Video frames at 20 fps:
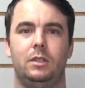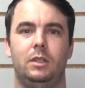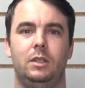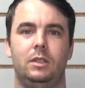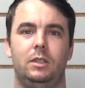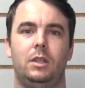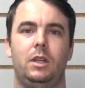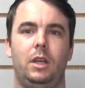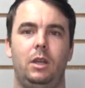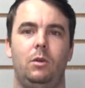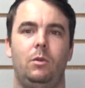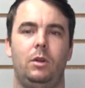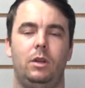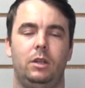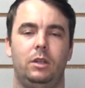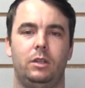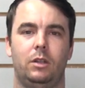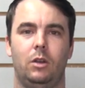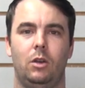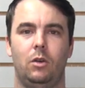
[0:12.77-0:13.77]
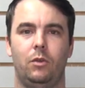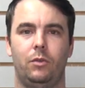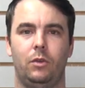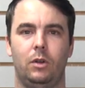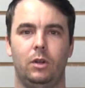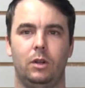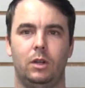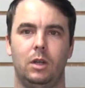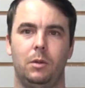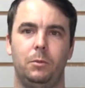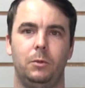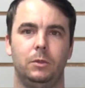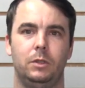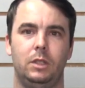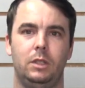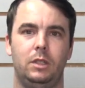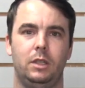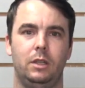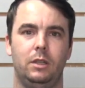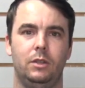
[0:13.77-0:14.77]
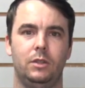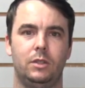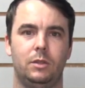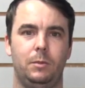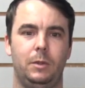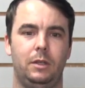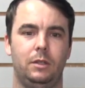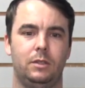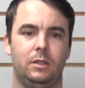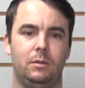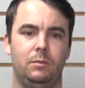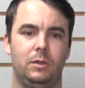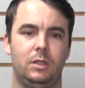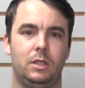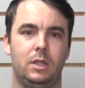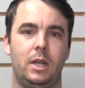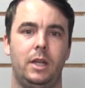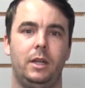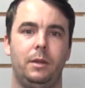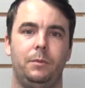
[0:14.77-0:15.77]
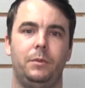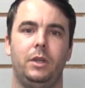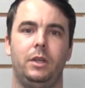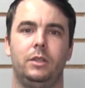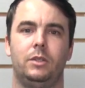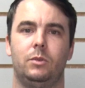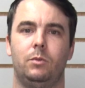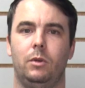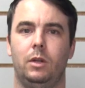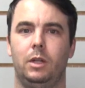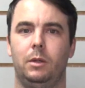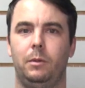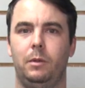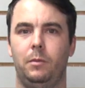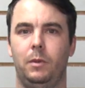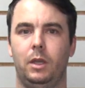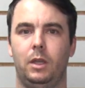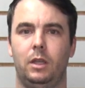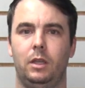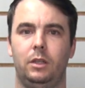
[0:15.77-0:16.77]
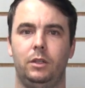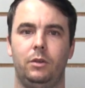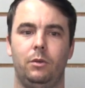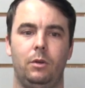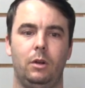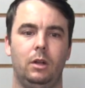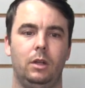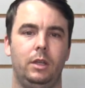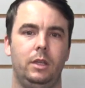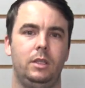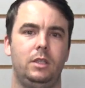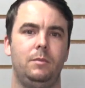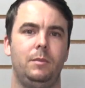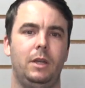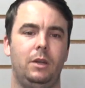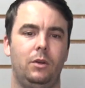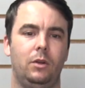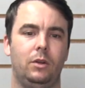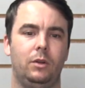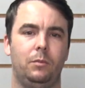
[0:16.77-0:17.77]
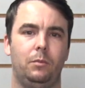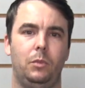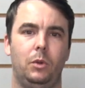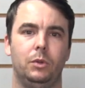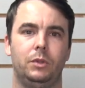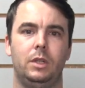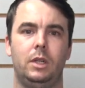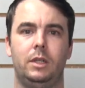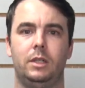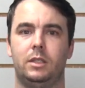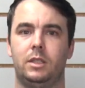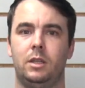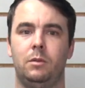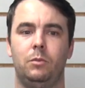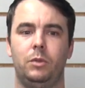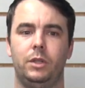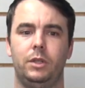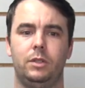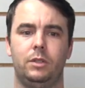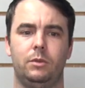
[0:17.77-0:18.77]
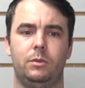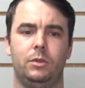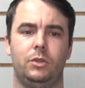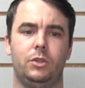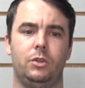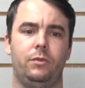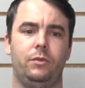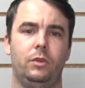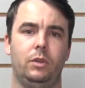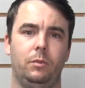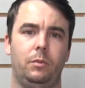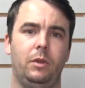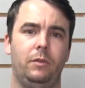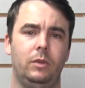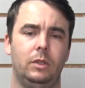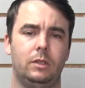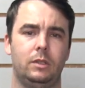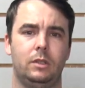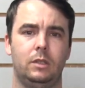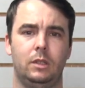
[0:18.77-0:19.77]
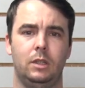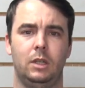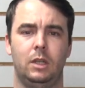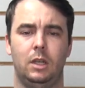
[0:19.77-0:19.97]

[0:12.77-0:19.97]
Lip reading: and today I wanted to go over a couple details about some design updates we're going to be making to our EZ-Mount bolt-on assemblies, which are for the pivots.